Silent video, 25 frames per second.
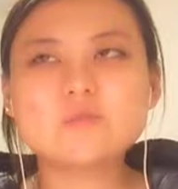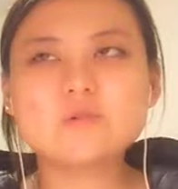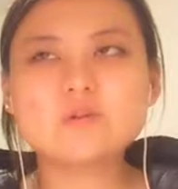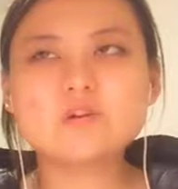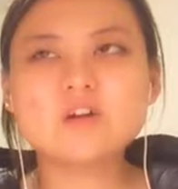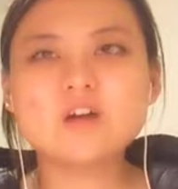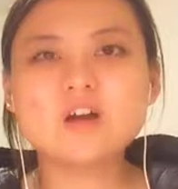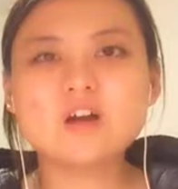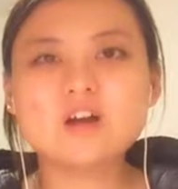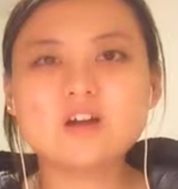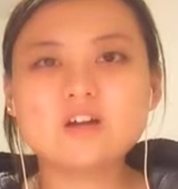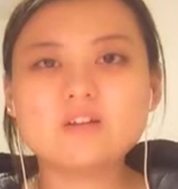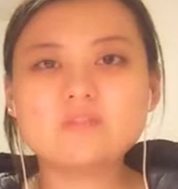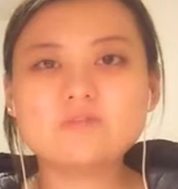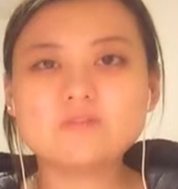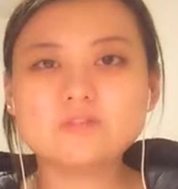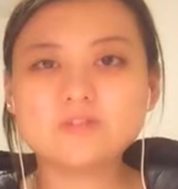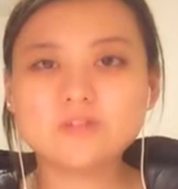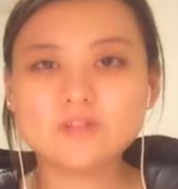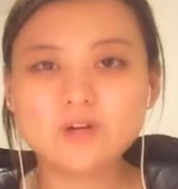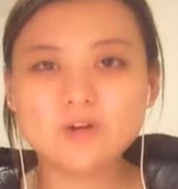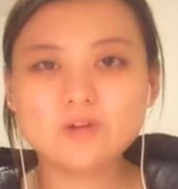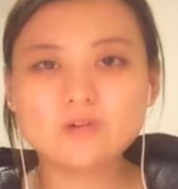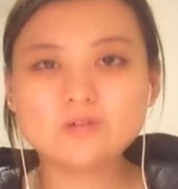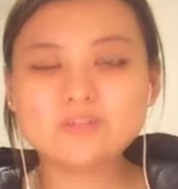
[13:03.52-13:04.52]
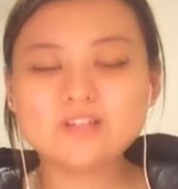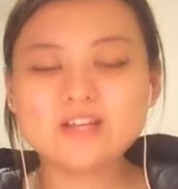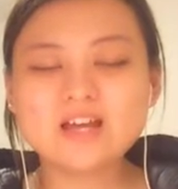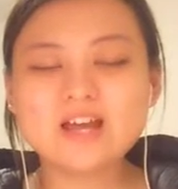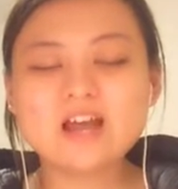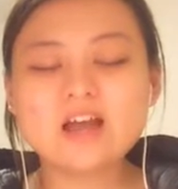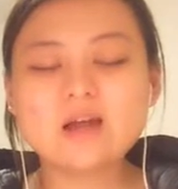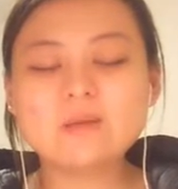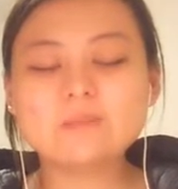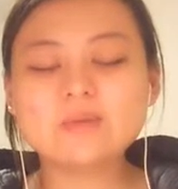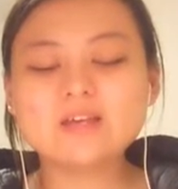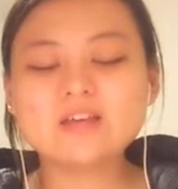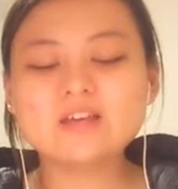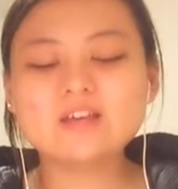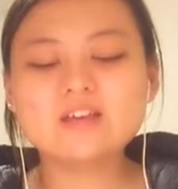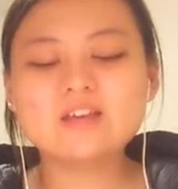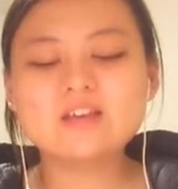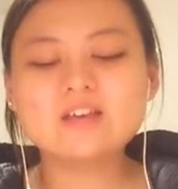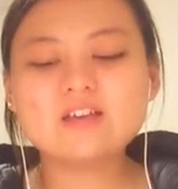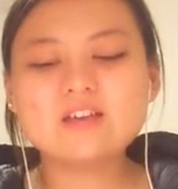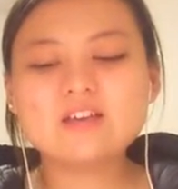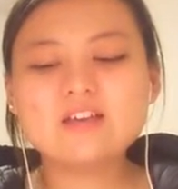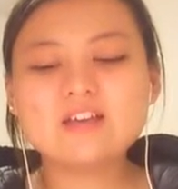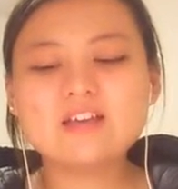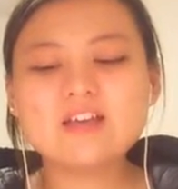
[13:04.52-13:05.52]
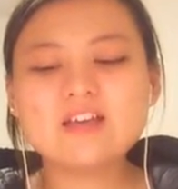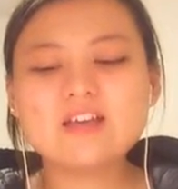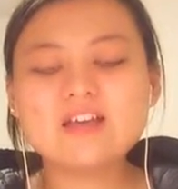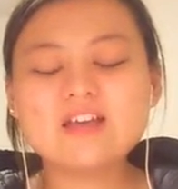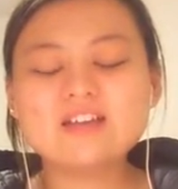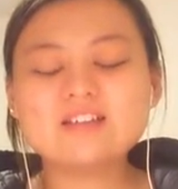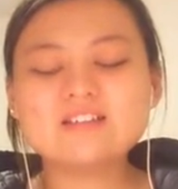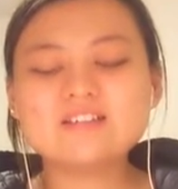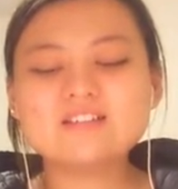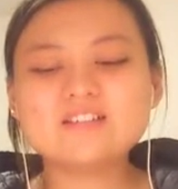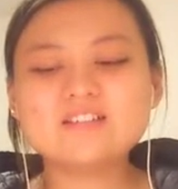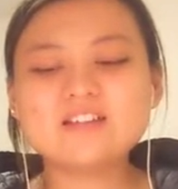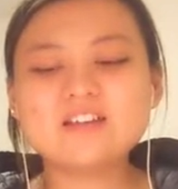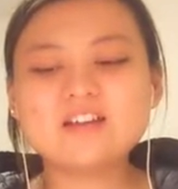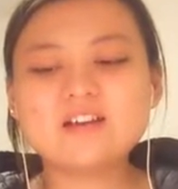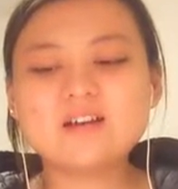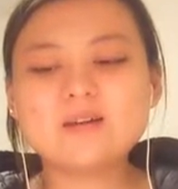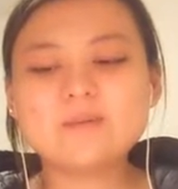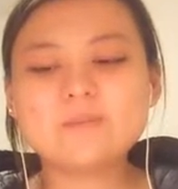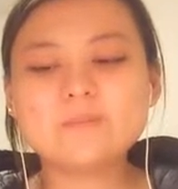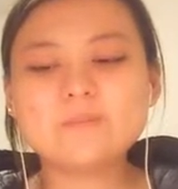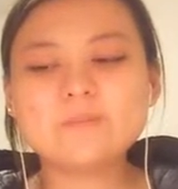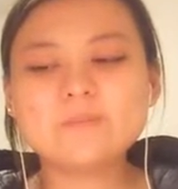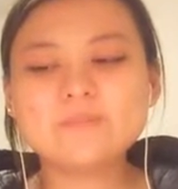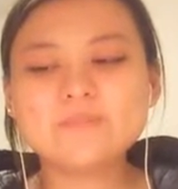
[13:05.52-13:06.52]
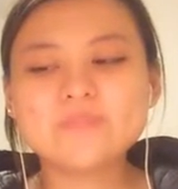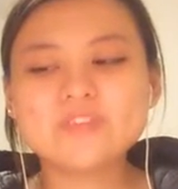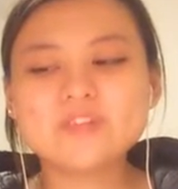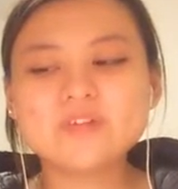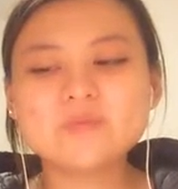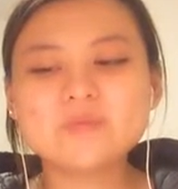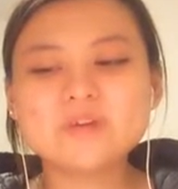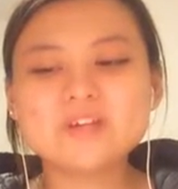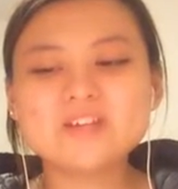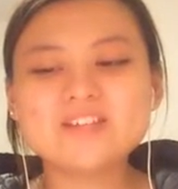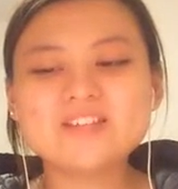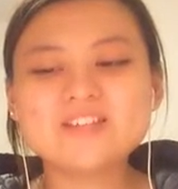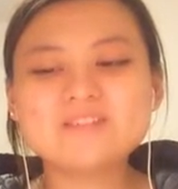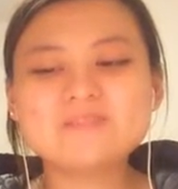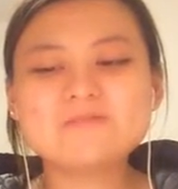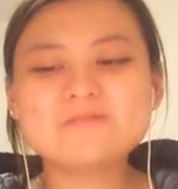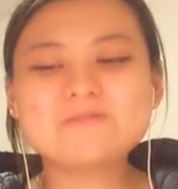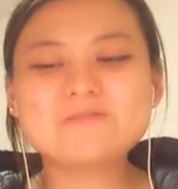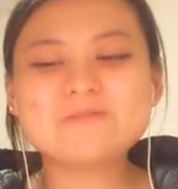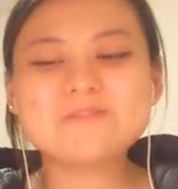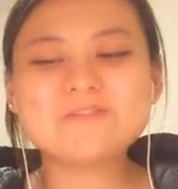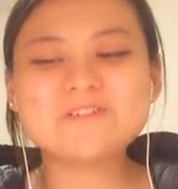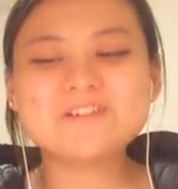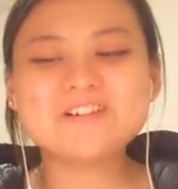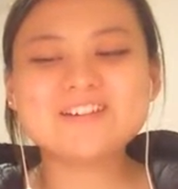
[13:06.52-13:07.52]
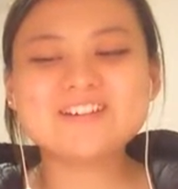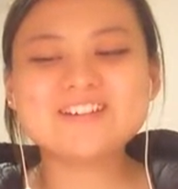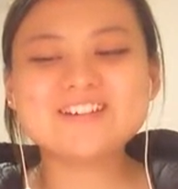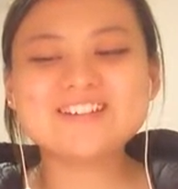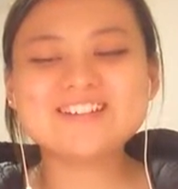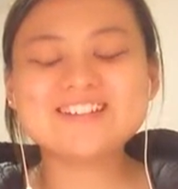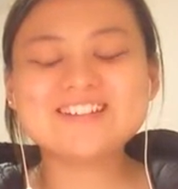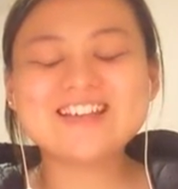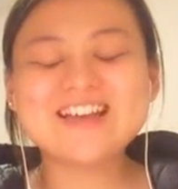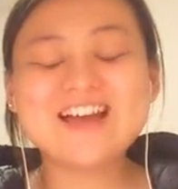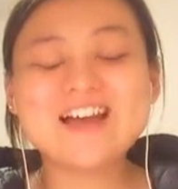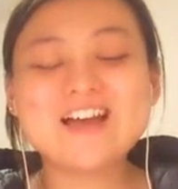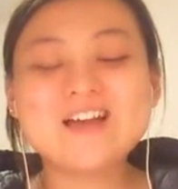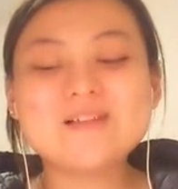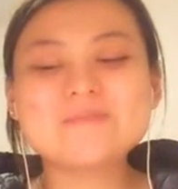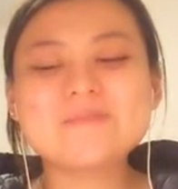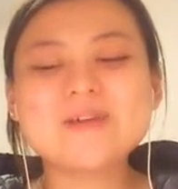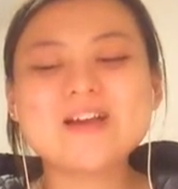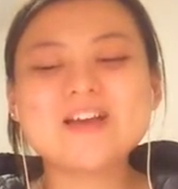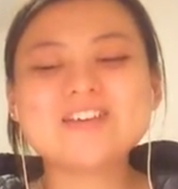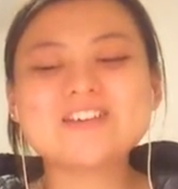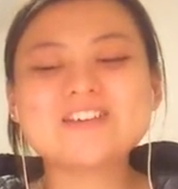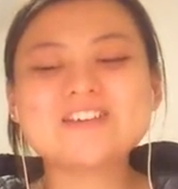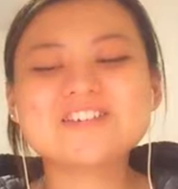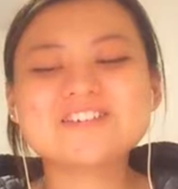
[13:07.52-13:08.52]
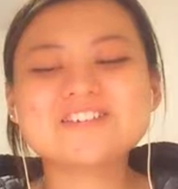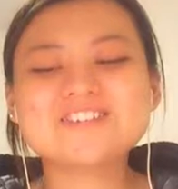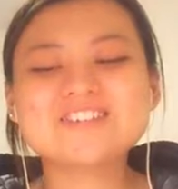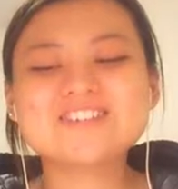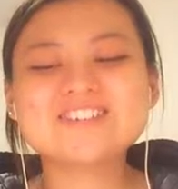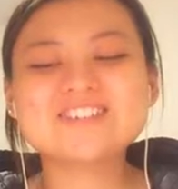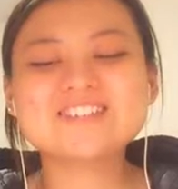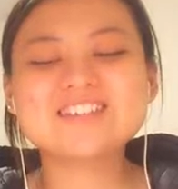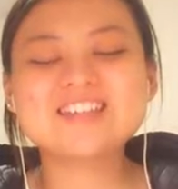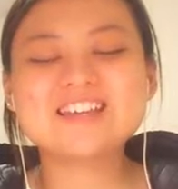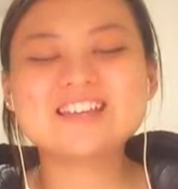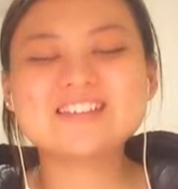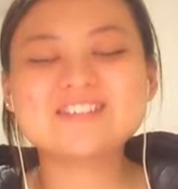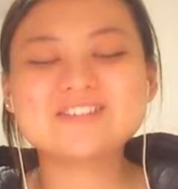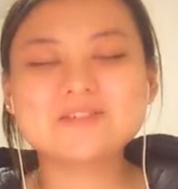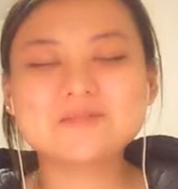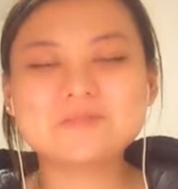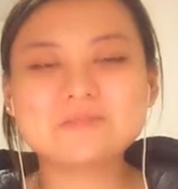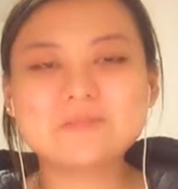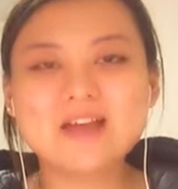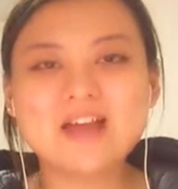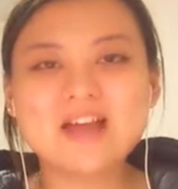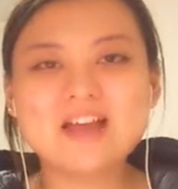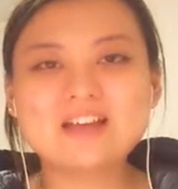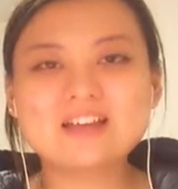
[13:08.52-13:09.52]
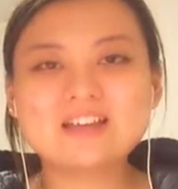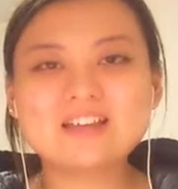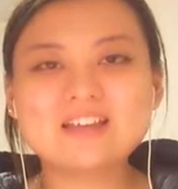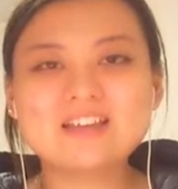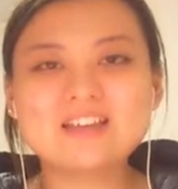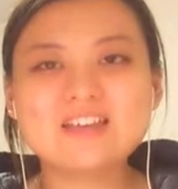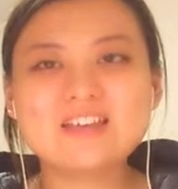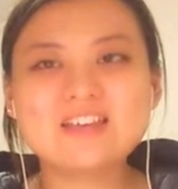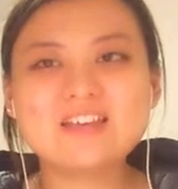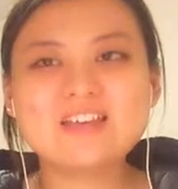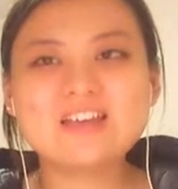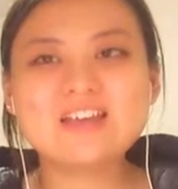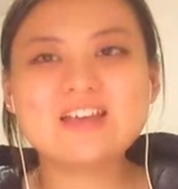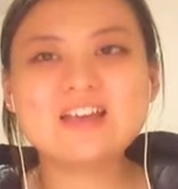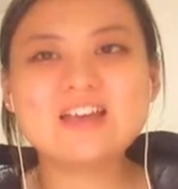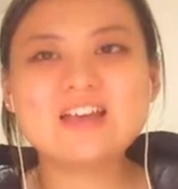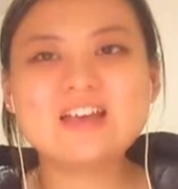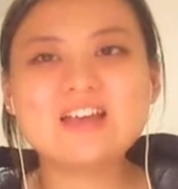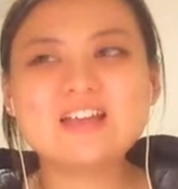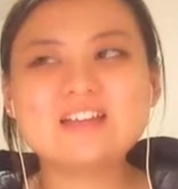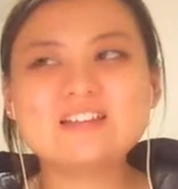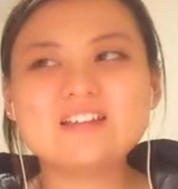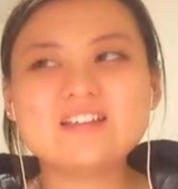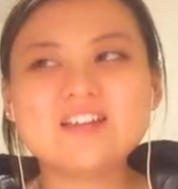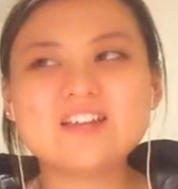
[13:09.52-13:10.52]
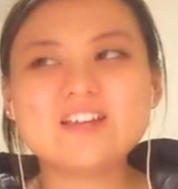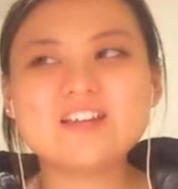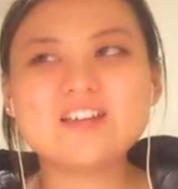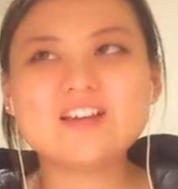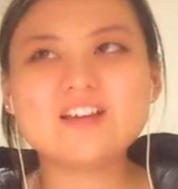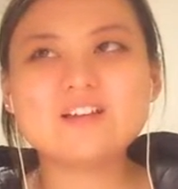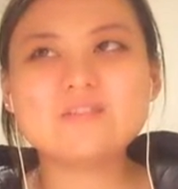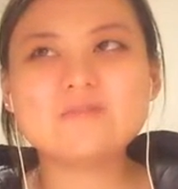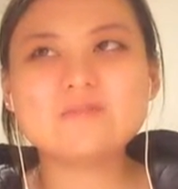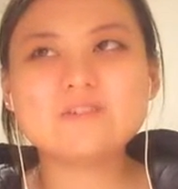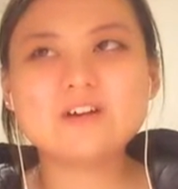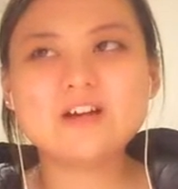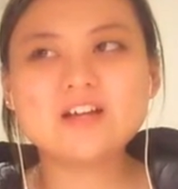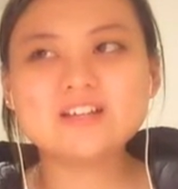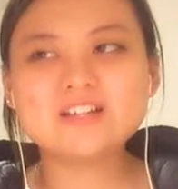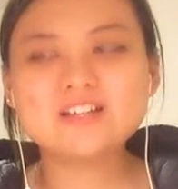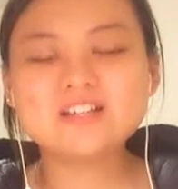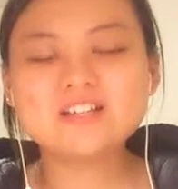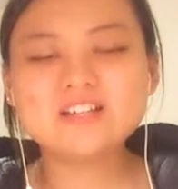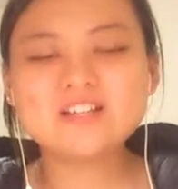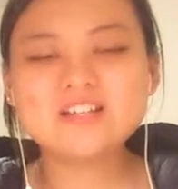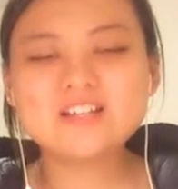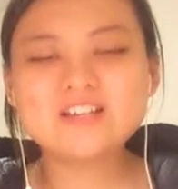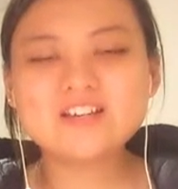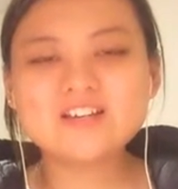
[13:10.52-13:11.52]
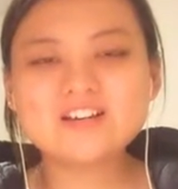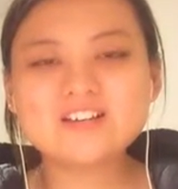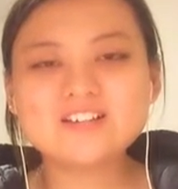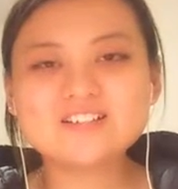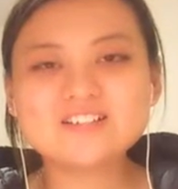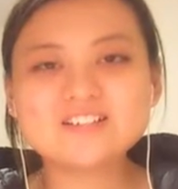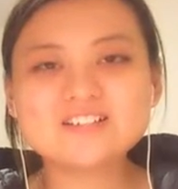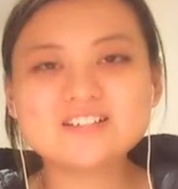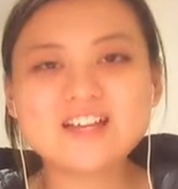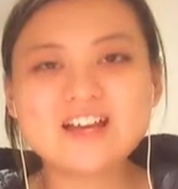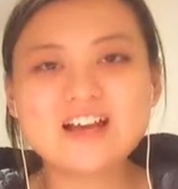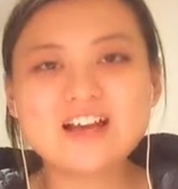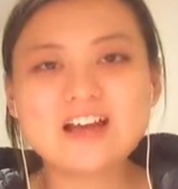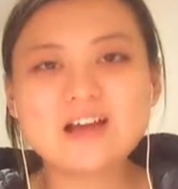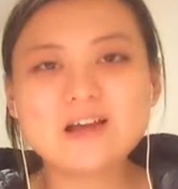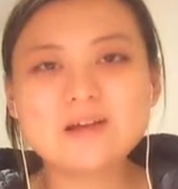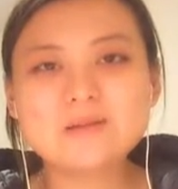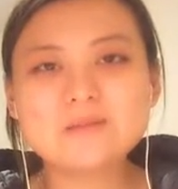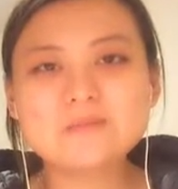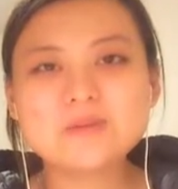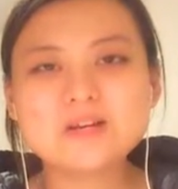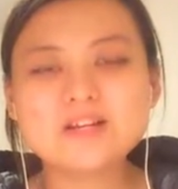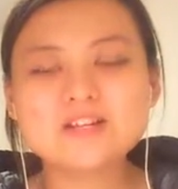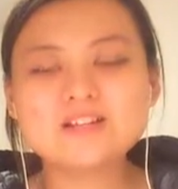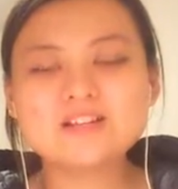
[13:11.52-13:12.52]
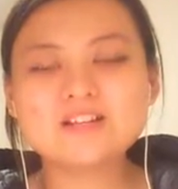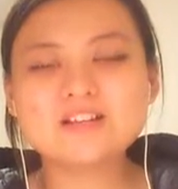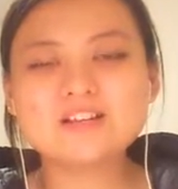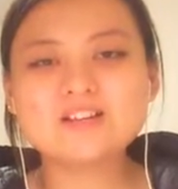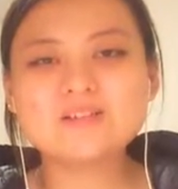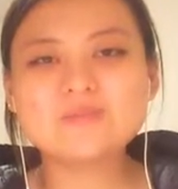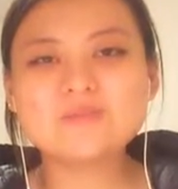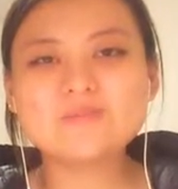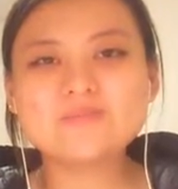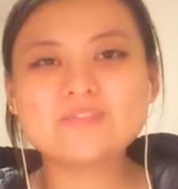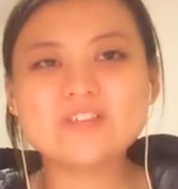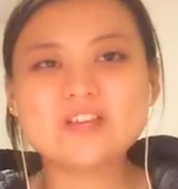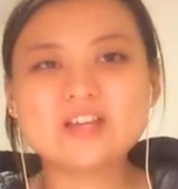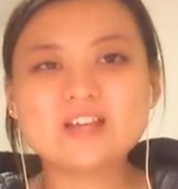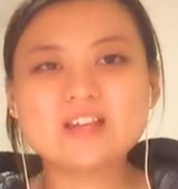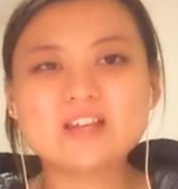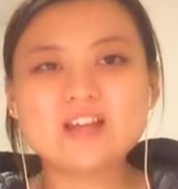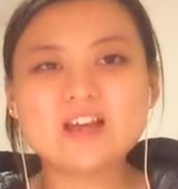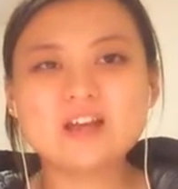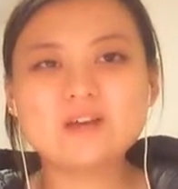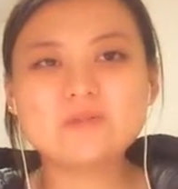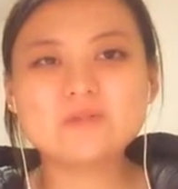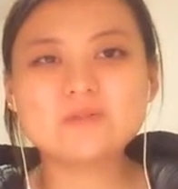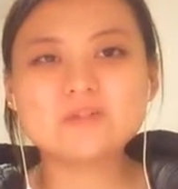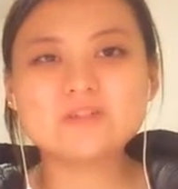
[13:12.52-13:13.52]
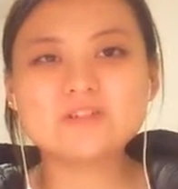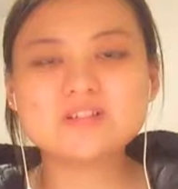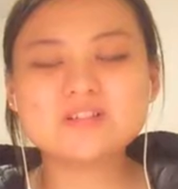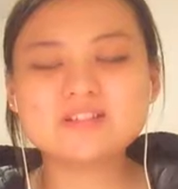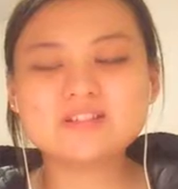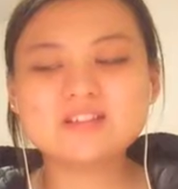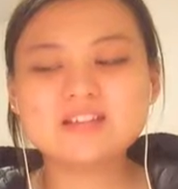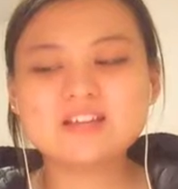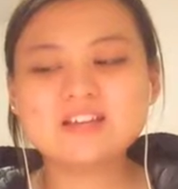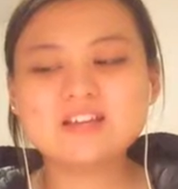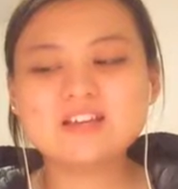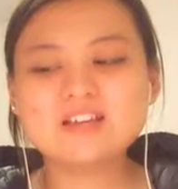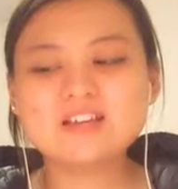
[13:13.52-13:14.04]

worked hard for the whole time, and waiting for the time I could text you back. And I finally got a time that I was